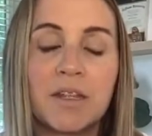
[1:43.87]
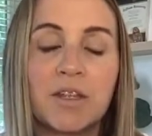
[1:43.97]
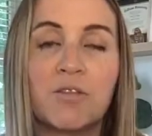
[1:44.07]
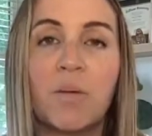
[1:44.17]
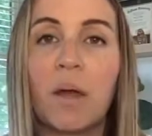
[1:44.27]

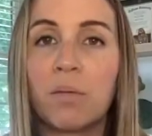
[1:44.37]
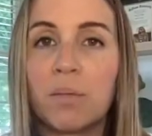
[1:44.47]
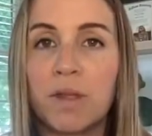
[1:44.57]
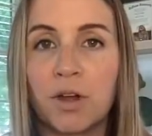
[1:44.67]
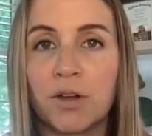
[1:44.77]
you've
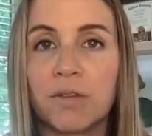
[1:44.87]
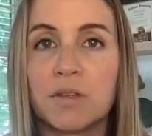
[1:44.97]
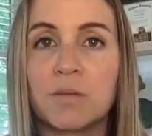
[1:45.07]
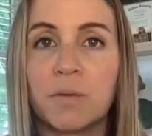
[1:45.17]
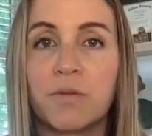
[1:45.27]
probably heard
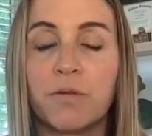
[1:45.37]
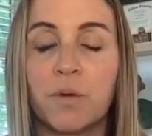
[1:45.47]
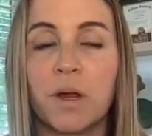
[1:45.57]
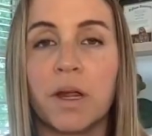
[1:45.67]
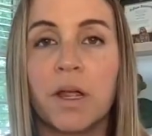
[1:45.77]
this
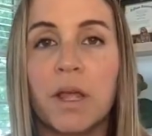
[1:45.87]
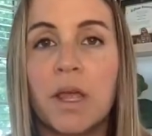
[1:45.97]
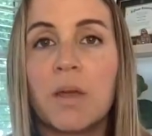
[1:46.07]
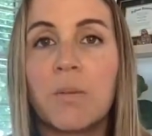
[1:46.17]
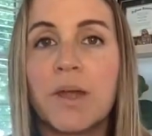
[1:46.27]
before,
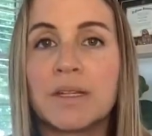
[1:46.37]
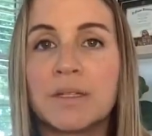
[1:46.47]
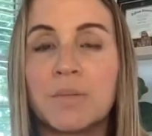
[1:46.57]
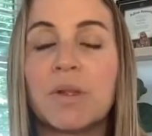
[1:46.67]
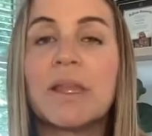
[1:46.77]

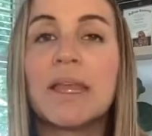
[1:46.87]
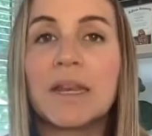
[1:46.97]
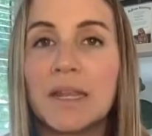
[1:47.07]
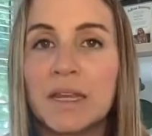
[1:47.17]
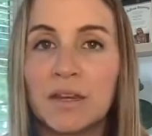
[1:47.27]
but
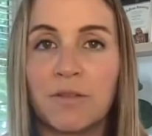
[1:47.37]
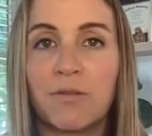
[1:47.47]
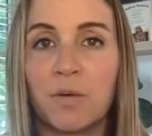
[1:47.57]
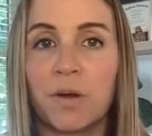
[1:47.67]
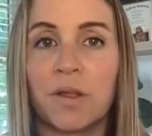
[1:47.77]
planning
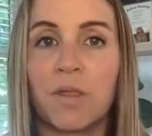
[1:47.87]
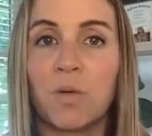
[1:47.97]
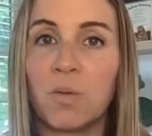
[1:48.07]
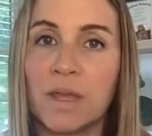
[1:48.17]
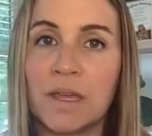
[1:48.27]
for the
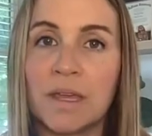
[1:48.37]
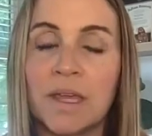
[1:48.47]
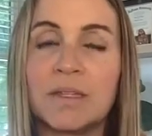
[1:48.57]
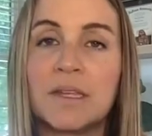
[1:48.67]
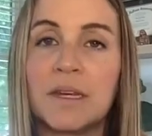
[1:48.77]
week
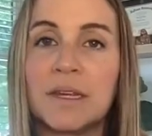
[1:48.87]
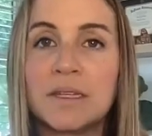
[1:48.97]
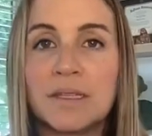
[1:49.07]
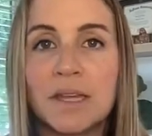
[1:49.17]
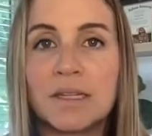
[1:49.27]
and setting
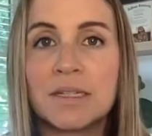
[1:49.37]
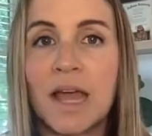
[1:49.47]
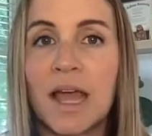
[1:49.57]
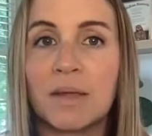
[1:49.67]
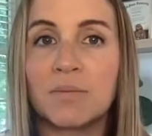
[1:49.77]
aside
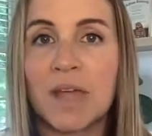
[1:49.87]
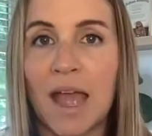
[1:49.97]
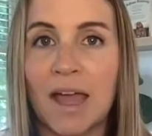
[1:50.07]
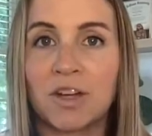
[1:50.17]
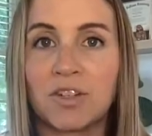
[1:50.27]
time to
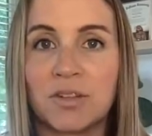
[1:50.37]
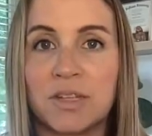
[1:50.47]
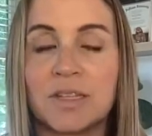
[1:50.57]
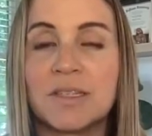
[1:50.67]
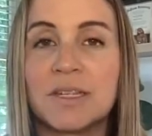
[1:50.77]

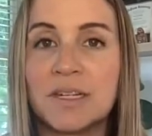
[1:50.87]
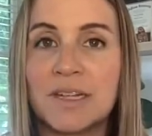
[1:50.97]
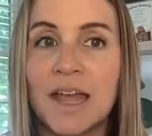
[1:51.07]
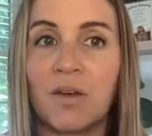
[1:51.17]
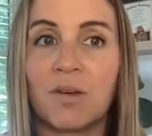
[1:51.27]
actually sit
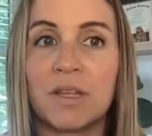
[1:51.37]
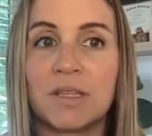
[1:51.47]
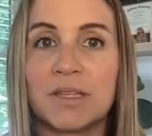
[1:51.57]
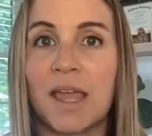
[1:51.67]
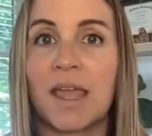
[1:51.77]
down and
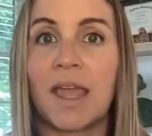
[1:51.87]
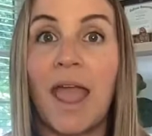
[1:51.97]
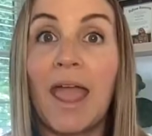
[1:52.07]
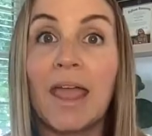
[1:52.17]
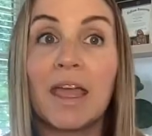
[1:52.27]
say,
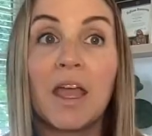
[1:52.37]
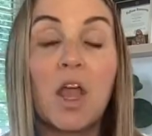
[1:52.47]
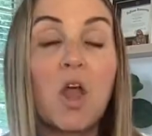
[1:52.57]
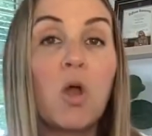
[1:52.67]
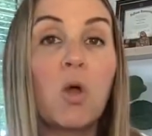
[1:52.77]
hey,
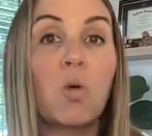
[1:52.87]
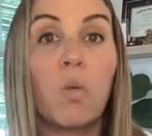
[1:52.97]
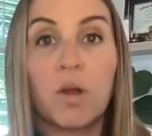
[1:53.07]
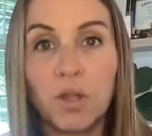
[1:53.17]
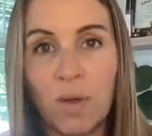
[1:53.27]

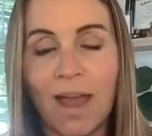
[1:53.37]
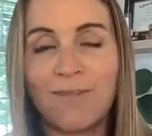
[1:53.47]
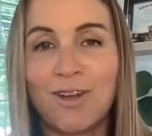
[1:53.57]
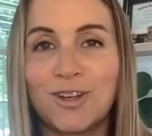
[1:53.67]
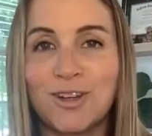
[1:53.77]
what do you have
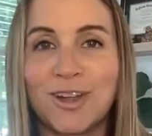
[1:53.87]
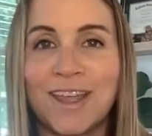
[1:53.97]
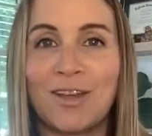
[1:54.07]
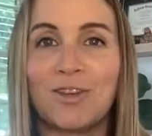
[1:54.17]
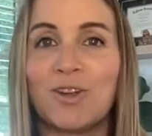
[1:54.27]
on your
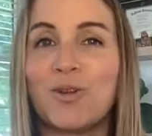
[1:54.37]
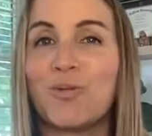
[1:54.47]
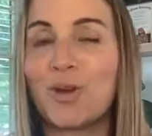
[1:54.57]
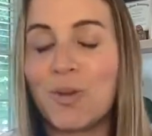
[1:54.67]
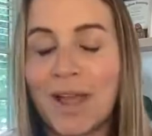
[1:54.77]
calendar?
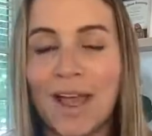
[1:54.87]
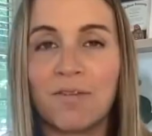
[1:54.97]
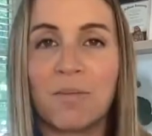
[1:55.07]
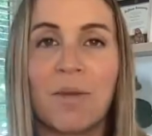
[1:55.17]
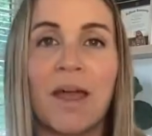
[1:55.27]
What do I have
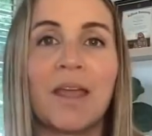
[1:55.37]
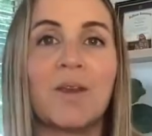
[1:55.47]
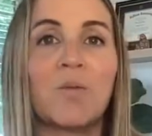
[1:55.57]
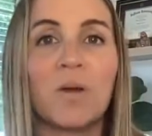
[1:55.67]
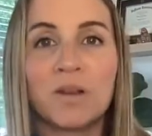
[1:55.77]
in
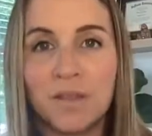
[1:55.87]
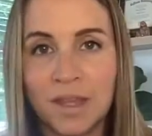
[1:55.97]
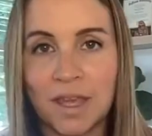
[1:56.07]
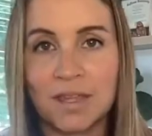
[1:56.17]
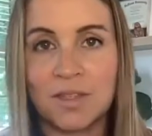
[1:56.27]
mind? What are the
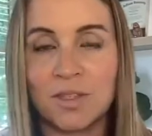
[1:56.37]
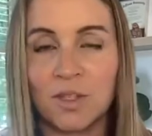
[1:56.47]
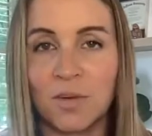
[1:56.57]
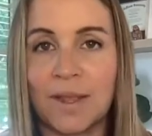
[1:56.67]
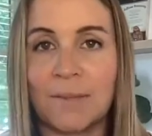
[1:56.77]
kids
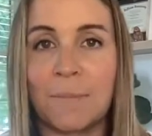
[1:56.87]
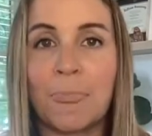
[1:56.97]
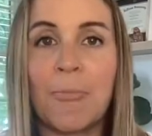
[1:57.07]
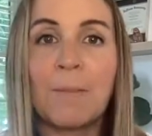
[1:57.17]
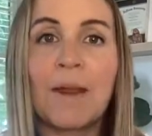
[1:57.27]
doing?
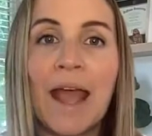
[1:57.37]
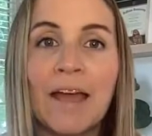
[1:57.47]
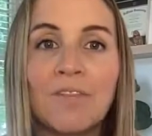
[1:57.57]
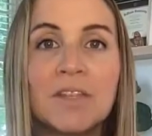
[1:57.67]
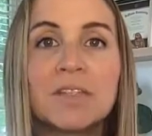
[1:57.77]
But
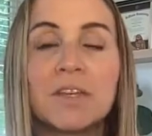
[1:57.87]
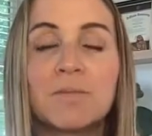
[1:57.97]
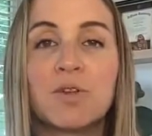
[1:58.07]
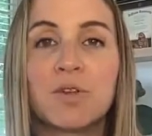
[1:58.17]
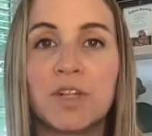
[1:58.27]
having some
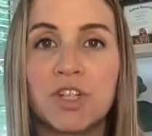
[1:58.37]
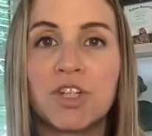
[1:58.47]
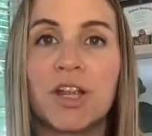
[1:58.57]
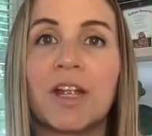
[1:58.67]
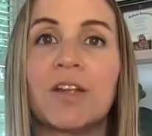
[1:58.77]
sort of
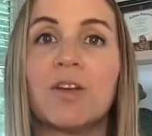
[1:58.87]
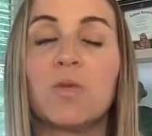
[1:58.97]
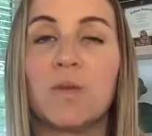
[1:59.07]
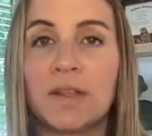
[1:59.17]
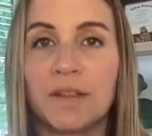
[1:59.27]

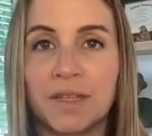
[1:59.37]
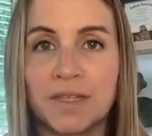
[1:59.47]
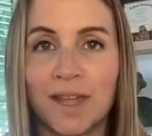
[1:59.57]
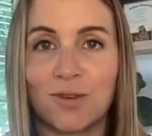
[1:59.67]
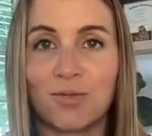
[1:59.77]
shared weekly
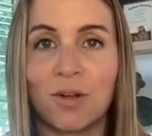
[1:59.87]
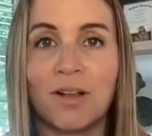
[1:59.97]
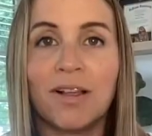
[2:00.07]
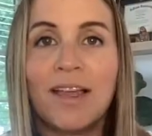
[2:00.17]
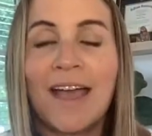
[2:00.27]

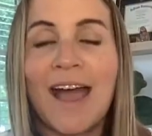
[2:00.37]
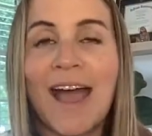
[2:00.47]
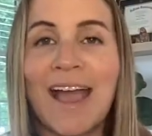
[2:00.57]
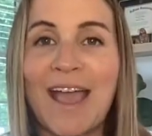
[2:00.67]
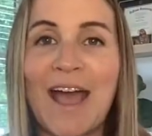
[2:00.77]
schedule.
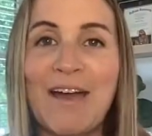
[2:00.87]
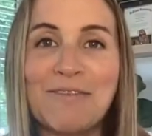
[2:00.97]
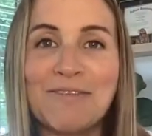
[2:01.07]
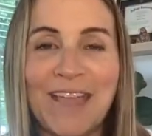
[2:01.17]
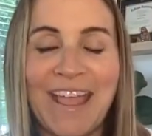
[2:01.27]
I
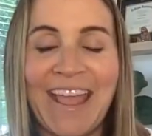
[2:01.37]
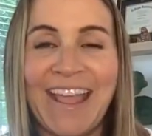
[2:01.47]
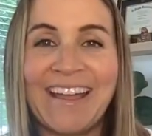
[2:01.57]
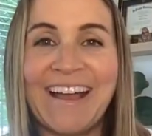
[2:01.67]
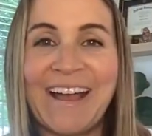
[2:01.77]
have
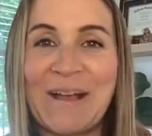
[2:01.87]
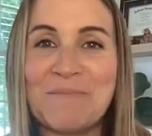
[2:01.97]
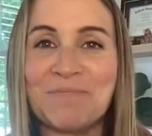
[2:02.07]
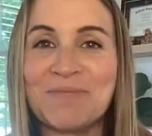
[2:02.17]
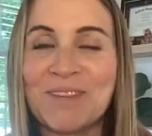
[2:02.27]
a um,